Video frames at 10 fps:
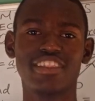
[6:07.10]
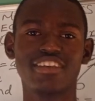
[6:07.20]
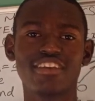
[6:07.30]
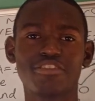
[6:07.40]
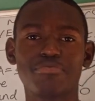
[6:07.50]

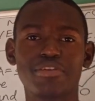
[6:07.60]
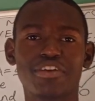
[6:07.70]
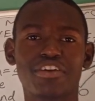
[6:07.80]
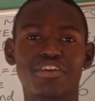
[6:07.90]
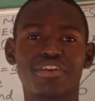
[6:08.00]
This has
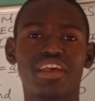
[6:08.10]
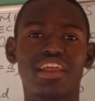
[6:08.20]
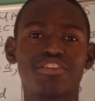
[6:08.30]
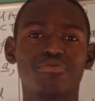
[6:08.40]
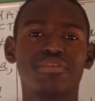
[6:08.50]
been
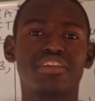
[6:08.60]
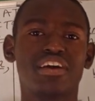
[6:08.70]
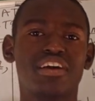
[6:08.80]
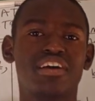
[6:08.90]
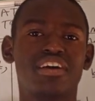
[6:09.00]
Cornelius
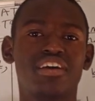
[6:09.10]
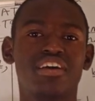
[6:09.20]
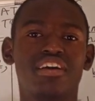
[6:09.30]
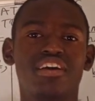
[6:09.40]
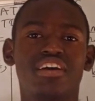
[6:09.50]
Winda,
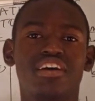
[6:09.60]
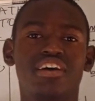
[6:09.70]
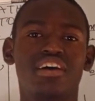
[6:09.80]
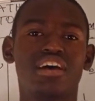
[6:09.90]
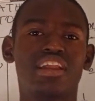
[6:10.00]

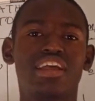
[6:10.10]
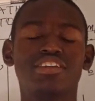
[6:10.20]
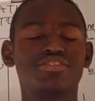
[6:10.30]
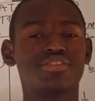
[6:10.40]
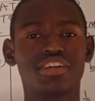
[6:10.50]
and
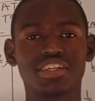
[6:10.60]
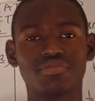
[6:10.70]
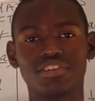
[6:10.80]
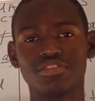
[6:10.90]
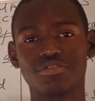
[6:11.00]
until the
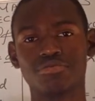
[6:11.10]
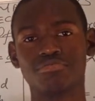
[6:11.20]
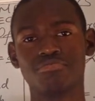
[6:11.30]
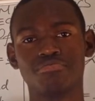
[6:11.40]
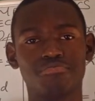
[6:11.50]
next video,
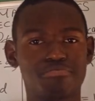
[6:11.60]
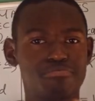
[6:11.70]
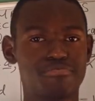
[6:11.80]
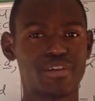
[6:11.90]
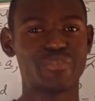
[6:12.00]

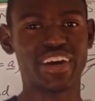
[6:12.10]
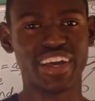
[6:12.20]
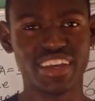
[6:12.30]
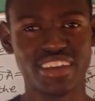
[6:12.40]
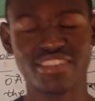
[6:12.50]
bye
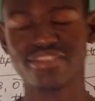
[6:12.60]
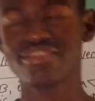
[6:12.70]
bye.